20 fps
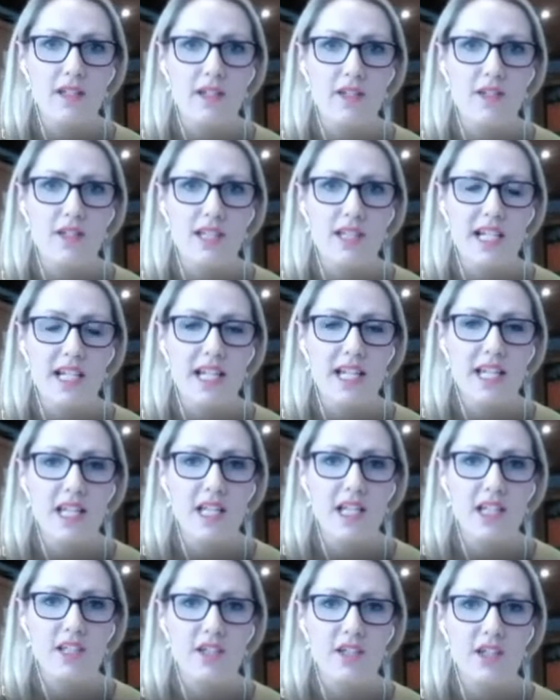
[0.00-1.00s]
you just click
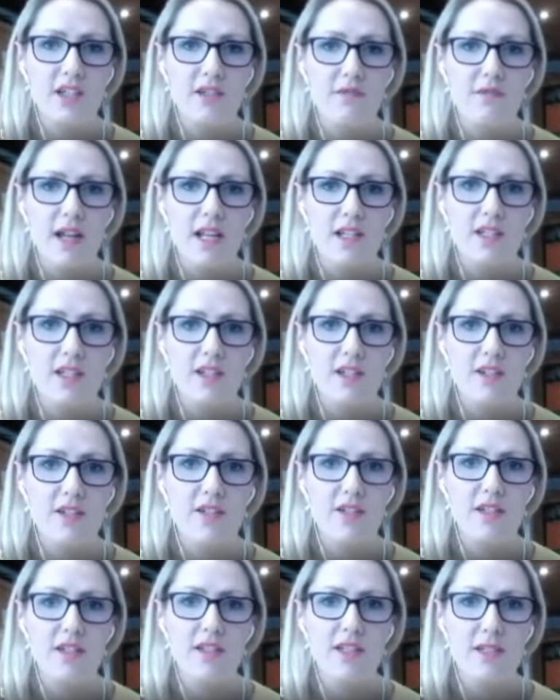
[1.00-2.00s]
in and you can register.
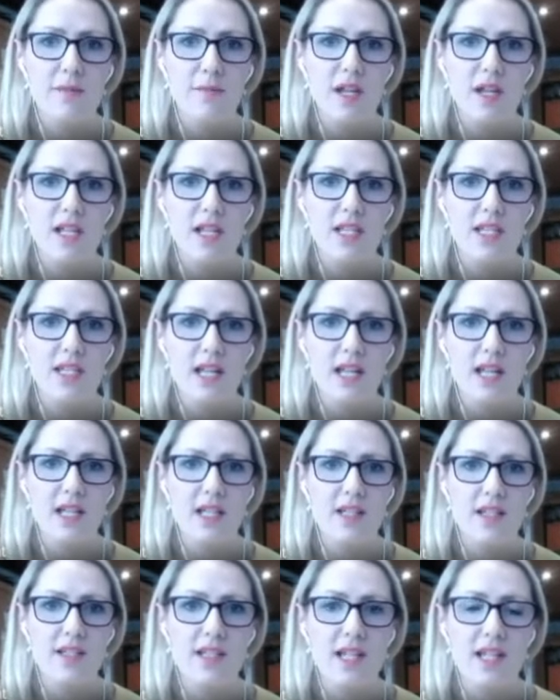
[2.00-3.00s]
So there's some nice
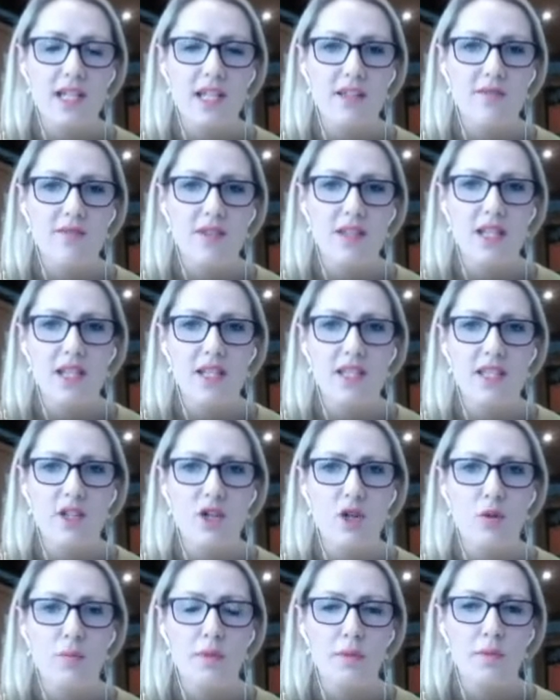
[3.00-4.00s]
things, like even this,
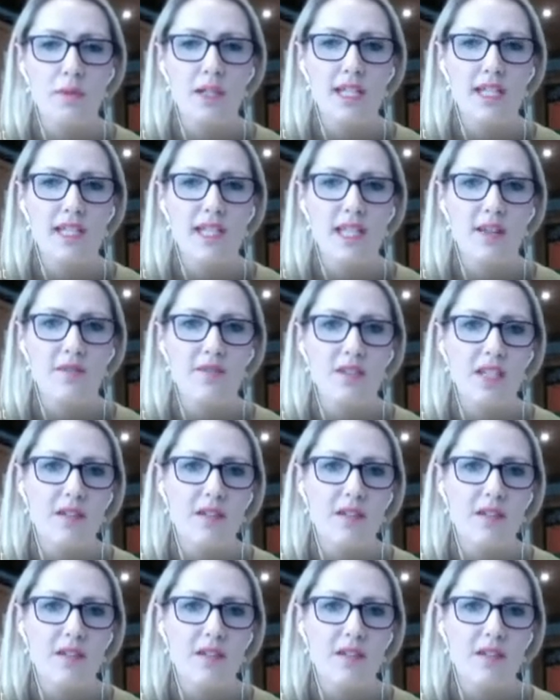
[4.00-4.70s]
coping with e-safety